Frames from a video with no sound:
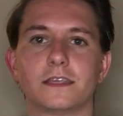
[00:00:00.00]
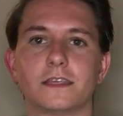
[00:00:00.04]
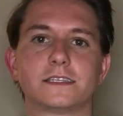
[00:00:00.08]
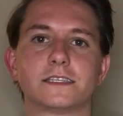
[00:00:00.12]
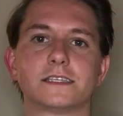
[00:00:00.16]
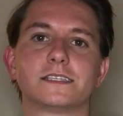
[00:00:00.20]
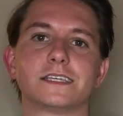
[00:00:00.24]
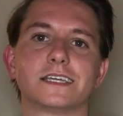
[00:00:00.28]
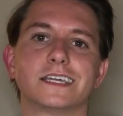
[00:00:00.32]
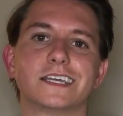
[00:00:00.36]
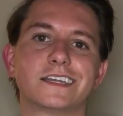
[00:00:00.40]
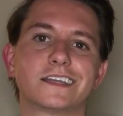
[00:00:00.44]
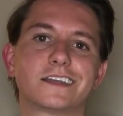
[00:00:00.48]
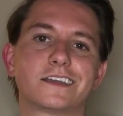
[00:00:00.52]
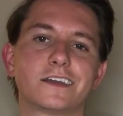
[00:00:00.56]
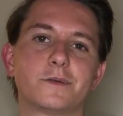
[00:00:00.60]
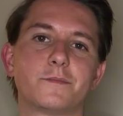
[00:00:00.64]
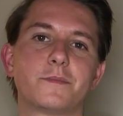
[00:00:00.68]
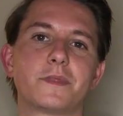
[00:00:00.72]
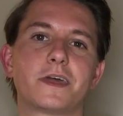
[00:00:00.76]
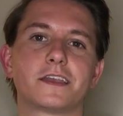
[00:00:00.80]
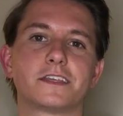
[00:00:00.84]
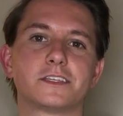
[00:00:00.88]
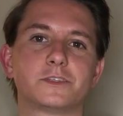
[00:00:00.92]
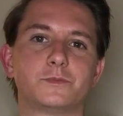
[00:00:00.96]
This is
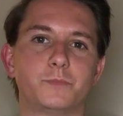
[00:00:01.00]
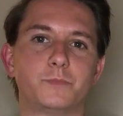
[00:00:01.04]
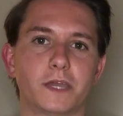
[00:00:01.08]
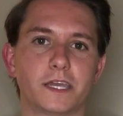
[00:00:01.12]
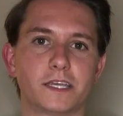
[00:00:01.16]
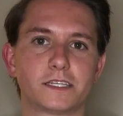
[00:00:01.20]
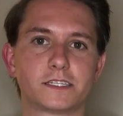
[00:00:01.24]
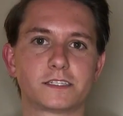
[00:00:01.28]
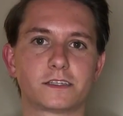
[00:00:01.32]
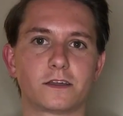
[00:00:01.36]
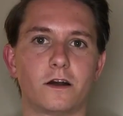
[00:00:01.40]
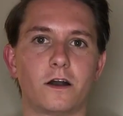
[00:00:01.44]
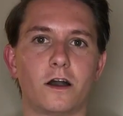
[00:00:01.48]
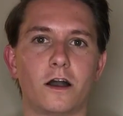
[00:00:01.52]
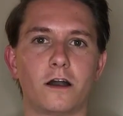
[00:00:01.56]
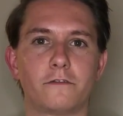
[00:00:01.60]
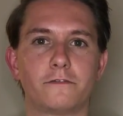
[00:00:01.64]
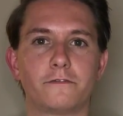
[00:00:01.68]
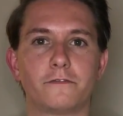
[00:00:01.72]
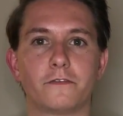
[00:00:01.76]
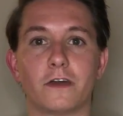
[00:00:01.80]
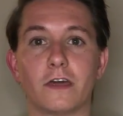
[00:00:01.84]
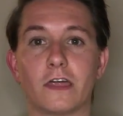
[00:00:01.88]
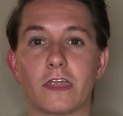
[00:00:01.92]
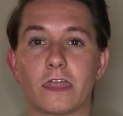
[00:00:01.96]
income that is based
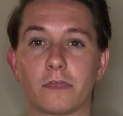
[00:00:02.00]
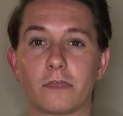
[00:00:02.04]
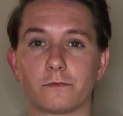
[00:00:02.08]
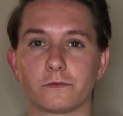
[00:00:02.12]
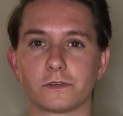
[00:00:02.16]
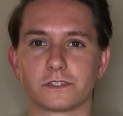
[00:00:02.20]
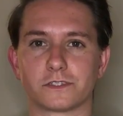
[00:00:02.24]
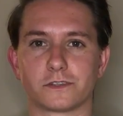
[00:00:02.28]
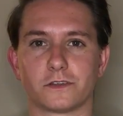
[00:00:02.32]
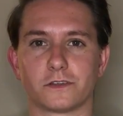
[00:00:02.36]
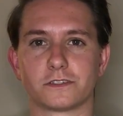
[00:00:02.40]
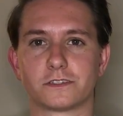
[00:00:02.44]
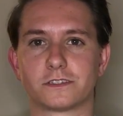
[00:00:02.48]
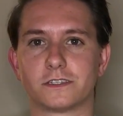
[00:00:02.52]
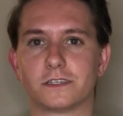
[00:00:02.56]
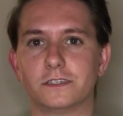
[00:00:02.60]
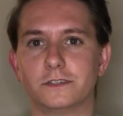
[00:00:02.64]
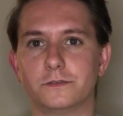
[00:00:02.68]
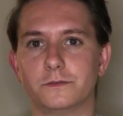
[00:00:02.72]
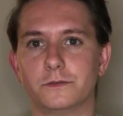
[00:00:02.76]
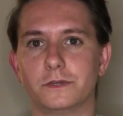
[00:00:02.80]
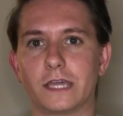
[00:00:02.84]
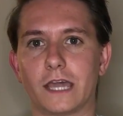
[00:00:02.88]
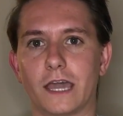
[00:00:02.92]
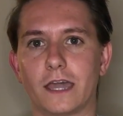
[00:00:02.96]
off the results that
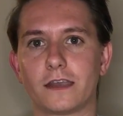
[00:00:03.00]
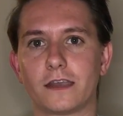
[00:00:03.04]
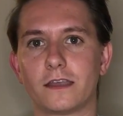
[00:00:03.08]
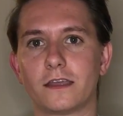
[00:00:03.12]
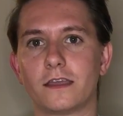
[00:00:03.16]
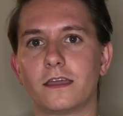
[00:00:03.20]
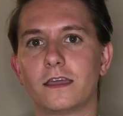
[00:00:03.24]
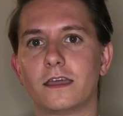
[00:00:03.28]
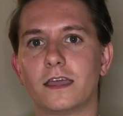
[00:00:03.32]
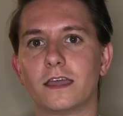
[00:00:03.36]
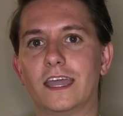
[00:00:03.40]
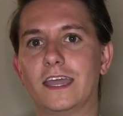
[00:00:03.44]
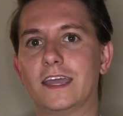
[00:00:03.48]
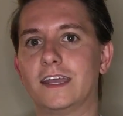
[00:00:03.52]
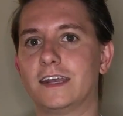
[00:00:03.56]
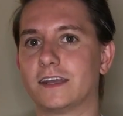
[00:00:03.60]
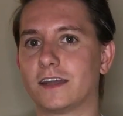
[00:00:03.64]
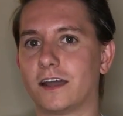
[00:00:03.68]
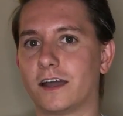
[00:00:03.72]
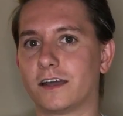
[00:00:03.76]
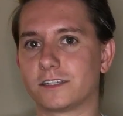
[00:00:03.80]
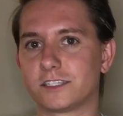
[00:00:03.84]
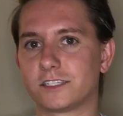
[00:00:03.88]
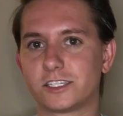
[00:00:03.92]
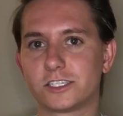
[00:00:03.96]
you get and
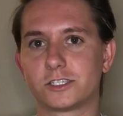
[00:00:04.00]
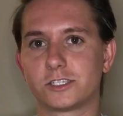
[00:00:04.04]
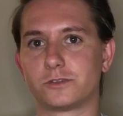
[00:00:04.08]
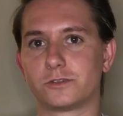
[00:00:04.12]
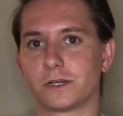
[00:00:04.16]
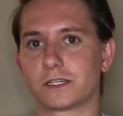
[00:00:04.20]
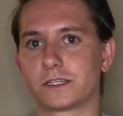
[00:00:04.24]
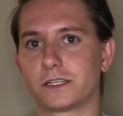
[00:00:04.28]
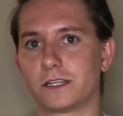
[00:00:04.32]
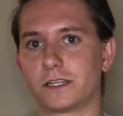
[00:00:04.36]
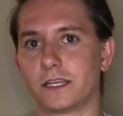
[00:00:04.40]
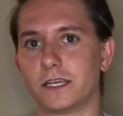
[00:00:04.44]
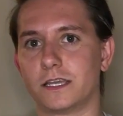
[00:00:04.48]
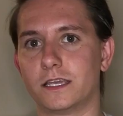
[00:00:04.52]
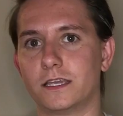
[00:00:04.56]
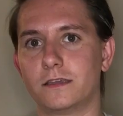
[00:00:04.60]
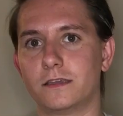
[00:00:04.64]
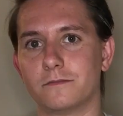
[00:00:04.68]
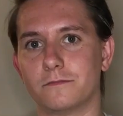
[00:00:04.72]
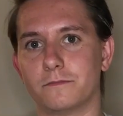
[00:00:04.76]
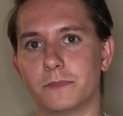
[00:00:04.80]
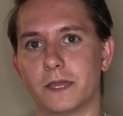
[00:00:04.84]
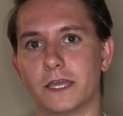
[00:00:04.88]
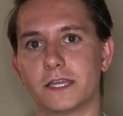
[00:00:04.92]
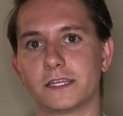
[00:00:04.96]
not
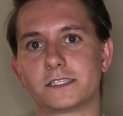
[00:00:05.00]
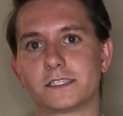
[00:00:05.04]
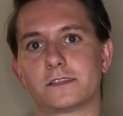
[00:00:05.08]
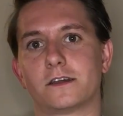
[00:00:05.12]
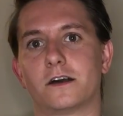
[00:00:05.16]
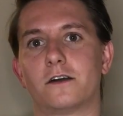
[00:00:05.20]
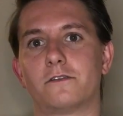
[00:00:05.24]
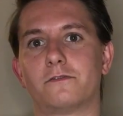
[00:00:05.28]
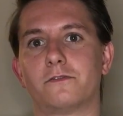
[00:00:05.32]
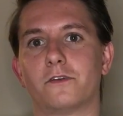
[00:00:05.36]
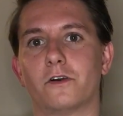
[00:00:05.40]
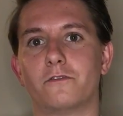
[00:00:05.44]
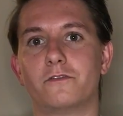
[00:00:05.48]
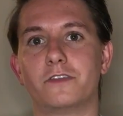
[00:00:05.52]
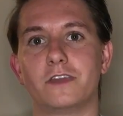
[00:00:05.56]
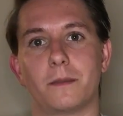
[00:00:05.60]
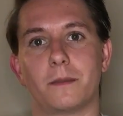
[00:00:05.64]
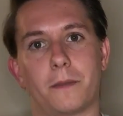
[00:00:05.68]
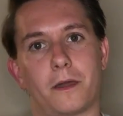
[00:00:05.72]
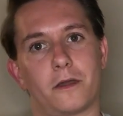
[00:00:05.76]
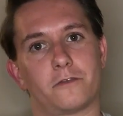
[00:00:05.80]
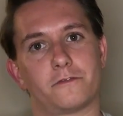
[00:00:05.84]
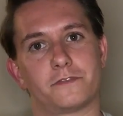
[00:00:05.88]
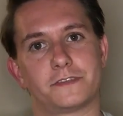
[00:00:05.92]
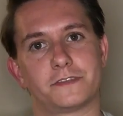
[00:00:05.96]
strictly based off of the
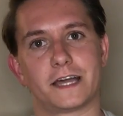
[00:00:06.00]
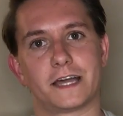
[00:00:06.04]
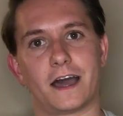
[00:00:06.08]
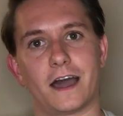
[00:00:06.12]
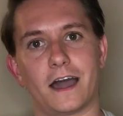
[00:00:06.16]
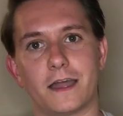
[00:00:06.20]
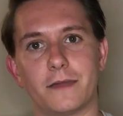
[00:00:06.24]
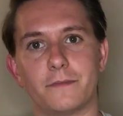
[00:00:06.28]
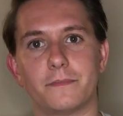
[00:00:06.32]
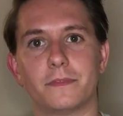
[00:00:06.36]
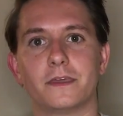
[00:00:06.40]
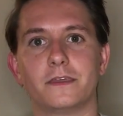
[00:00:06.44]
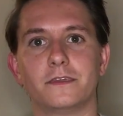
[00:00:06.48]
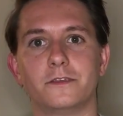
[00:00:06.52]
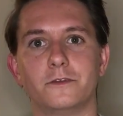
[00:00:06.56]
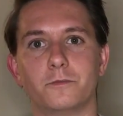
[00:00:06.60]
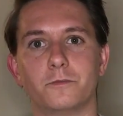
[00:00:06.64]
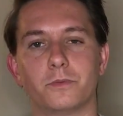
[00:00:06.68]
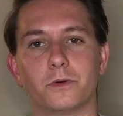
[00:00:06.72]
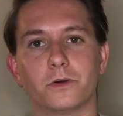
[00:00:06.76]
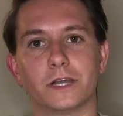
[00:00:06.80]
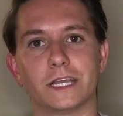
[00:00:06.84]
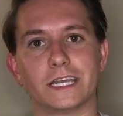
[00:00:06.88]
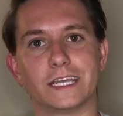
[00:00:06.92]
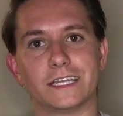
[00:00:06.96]
amount of time that you
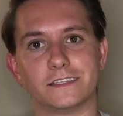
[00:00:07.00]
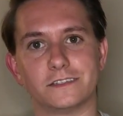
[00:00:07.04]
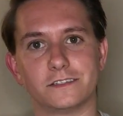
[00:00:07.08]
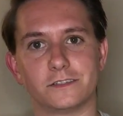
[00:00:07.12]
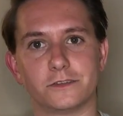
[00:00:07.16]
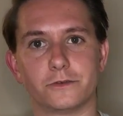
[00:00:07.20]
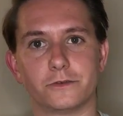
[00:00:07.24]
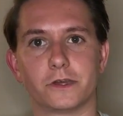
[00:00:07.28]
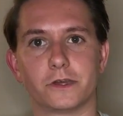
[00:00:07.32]
put into